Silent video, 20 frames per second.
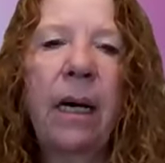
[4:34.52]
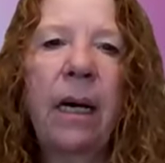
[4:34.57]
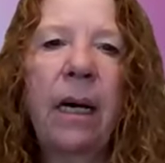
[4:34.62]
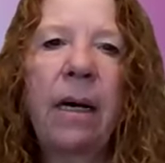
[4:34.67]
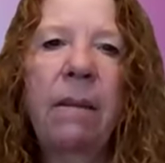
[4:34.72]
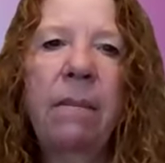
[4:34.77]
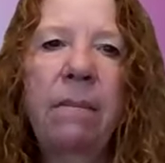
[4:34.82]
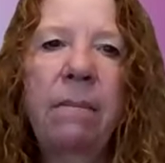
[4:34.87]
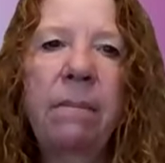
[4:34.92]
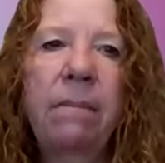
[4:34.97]

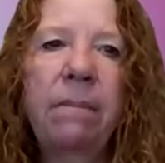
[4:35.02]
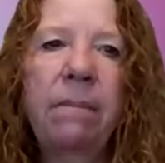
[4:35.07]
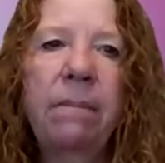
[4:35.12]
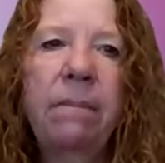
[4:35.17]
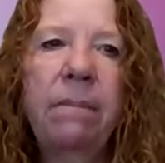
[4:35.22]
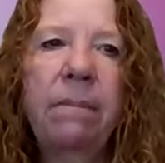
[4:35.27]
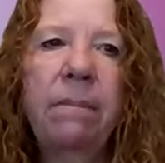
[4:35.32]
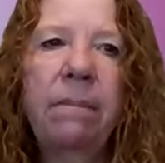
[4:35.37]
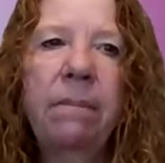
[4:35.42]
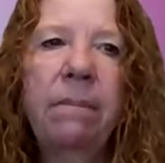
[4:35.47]
um,
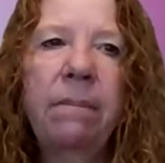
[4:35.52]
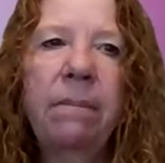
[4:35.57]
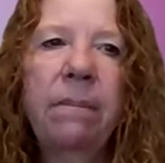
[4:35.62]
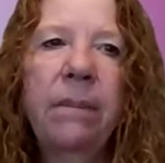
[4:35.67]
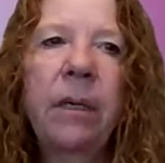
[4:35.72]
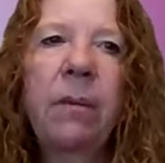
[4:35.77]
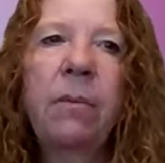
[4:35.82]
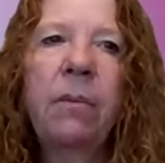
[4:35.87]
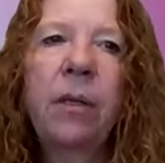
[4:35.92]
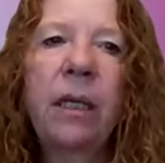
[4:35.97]

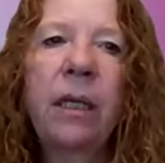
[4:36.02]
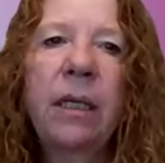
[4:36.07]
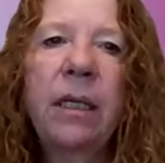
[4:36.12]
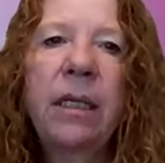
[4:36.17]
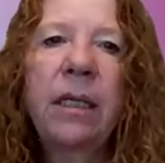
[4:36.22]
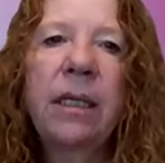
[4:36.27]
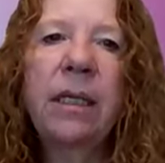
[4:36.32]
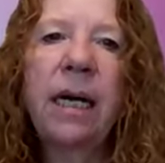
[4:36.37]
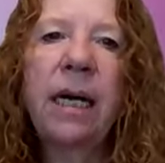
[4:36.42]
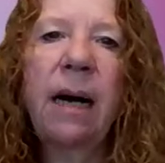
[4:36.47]

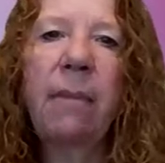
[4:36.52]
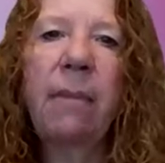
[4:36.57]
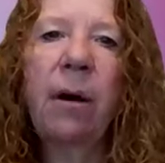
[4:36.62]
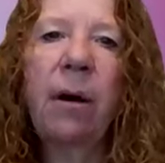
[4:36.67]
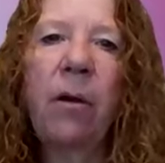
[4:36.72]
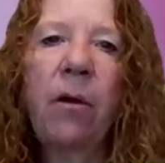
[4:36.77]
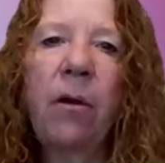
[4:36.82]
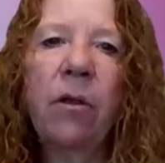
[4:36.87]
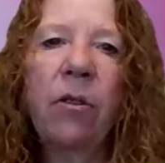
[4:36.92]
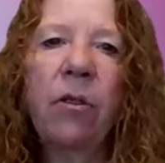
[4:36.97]
completely stop
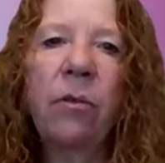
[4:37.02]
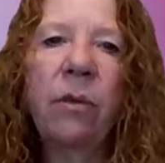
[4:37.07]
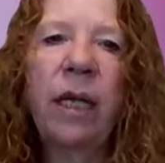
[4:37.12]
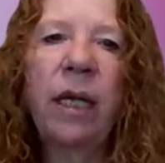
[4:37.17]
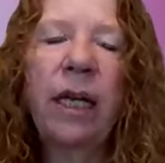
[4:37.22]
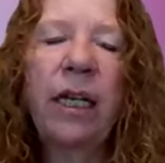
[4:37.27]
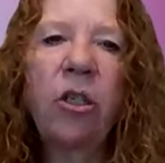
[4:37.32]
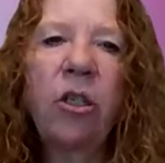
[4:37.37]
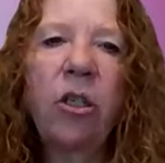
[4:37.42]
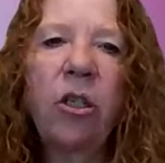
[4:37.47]
all those
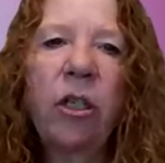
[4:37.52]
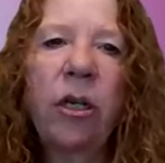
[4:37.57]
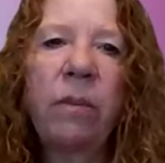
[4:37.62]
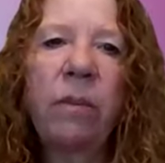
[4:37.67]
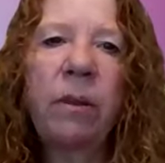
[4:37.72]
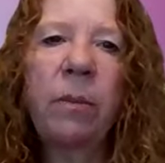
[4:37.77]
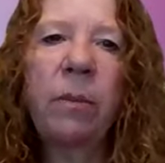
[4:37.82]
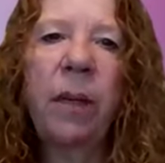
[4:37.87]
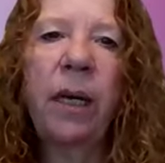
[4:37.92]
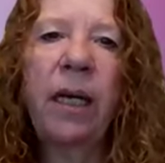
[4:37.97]

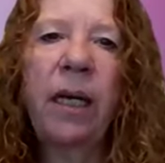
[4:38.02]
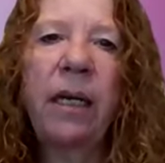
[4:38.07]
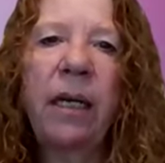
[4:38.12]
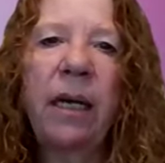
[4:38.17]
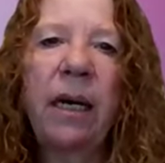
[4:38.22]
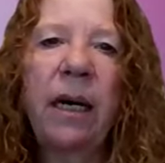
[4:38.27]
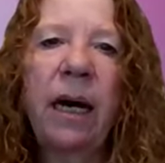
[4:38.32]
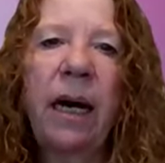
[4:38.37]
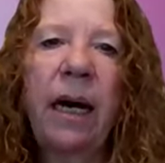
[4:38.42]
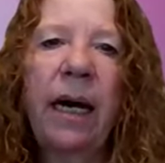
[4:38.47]
relationships, but
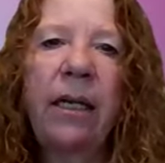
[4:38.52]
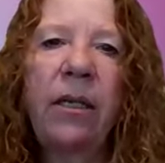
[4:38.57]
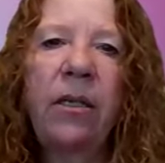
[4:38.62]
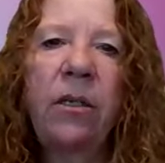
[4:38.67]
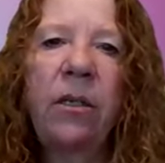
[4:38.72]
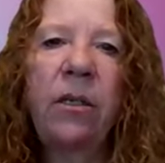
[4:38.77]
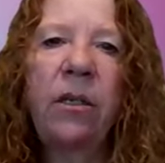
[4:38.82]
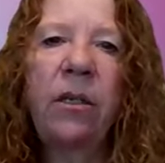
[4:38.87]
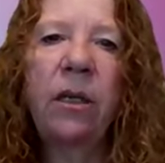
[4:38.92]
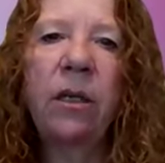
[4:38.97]
I
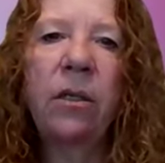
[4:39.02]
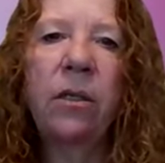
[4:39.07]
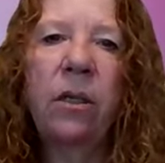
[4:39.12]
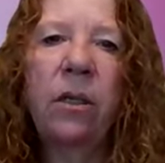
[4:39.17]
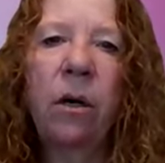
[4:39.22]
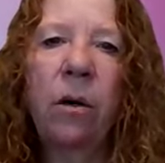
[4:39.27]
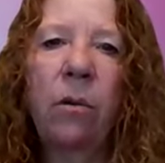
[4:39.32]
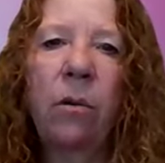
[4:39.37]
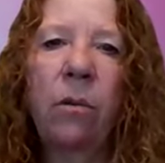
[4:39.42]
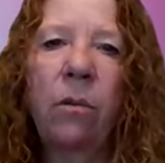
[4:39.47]

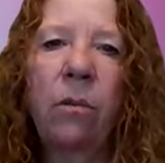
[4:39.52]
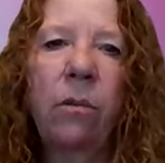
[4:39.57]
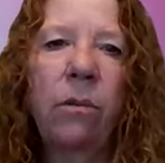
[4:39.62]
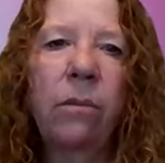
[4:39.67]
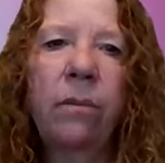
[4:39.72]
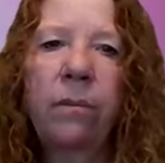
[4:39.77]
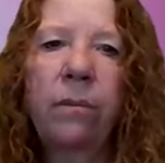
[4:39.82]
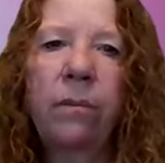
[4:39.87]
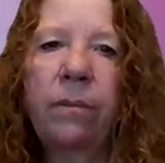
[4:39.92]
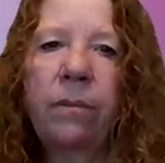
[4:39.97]
don't
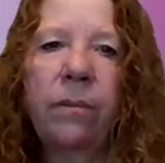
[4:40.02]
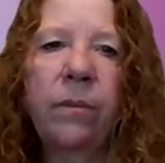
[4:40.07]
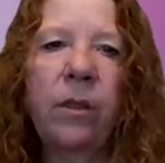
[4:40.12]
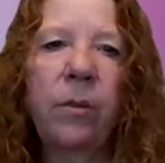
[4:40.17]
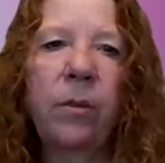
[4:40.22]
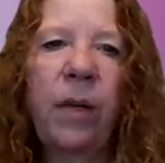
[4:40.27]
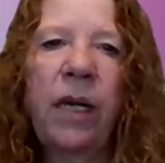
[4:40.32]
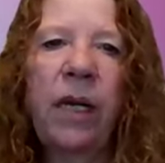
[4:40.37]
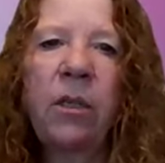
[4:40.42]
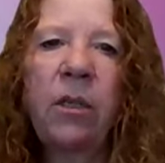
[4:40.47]

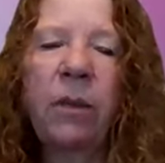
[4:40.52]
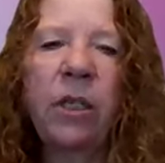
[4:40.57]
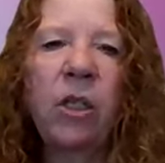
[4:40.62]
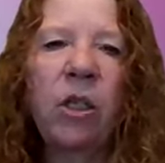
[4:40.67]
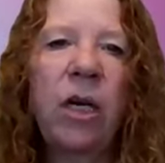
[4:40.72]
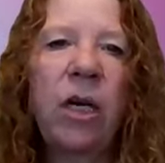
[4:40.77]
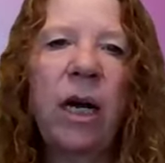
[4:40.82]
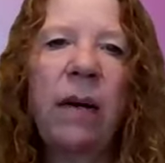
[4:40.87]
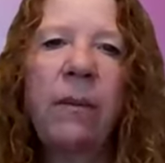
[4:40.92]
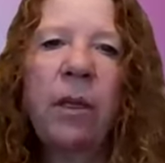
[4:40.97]
spend as
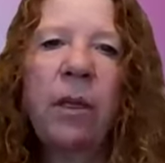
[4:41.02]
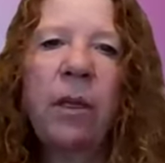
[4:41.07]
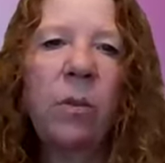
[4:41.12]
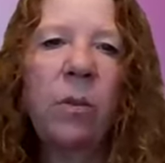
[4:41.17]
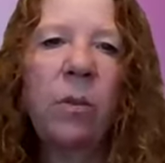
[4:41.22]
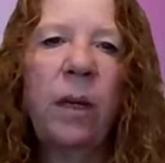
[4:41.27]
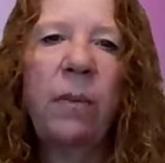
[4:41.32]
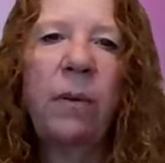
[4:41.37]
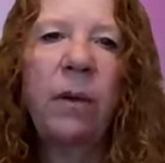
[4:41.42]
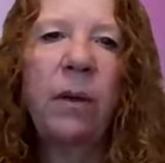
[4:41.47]
much time with
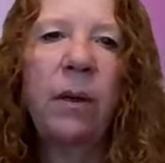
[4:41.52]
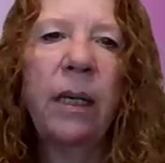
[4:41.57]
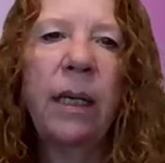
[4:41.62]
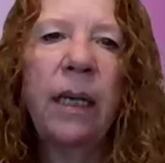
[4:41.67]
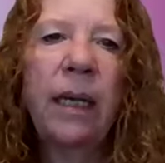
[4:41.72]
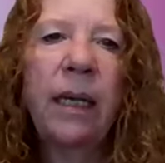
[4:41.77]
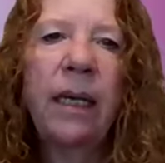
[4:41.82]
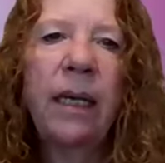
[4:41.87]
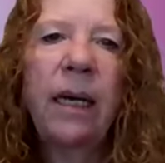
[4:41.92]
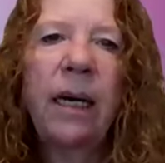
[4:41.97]
those people.
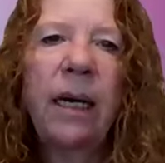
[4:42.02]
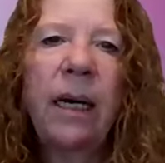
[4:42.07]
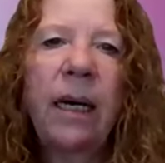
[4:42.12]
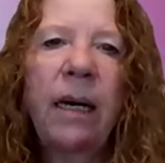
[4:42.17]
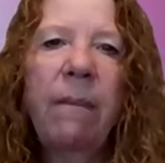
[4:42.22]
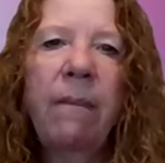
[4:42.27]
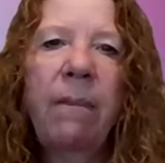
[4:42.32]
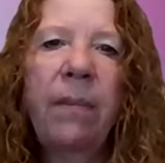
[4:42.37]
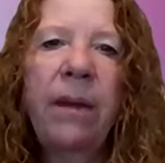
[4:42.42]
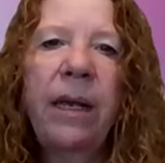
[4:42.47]

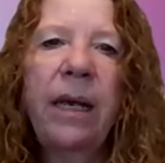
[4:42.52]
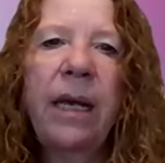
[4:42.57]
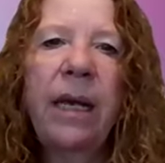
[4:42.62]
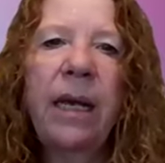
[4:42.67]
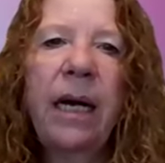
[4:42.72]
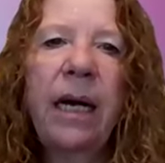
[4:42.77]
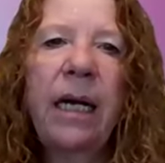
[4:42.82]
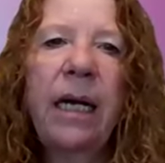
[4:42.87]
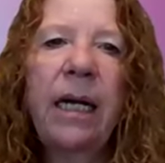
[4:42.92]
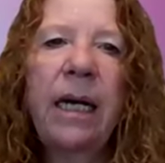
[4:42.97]
And
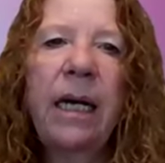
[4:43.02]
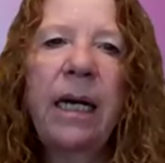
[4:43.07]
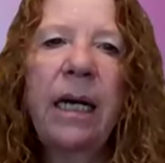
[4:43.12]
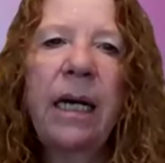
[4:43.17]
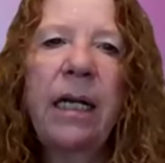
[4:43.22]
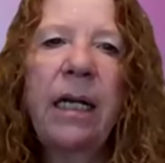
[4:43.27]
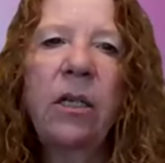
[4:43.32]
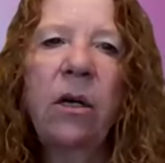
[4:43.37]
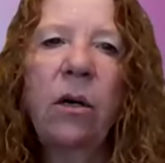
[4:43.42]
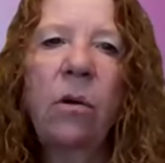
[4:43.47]

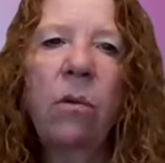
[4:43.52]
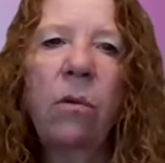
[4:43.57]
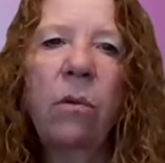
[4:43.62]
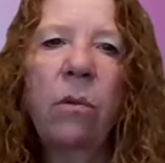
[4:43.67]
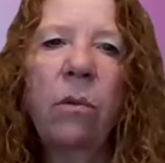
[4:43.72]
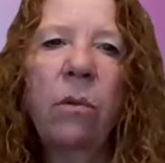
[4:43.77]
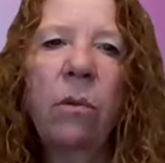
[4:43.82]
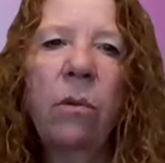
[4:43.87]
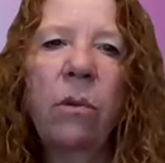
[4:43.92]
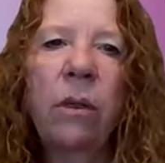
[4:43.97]
I don't
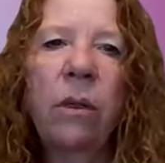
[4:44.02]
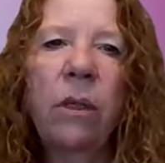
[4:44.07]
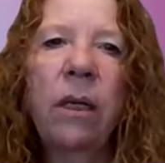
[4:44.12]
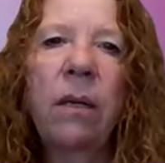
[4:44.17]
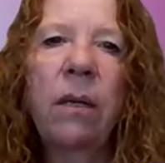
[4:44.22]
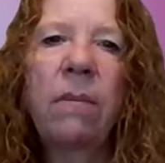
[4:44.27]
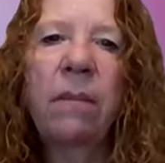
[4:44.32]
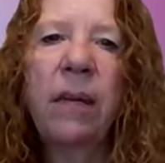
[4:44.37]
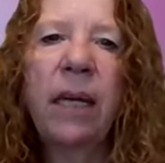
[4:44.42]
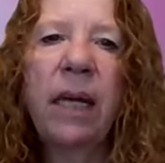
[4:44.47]

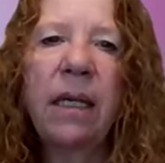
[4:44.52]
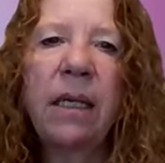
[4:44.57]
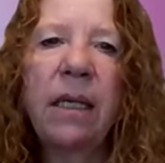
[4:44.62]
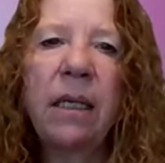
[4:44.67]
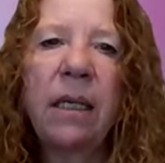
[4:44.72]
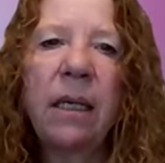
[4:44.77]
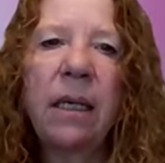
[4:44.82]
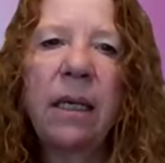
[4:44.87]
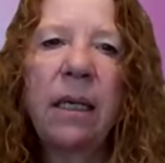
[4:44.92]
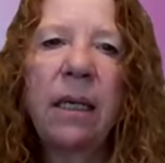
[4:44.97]
commit,
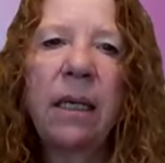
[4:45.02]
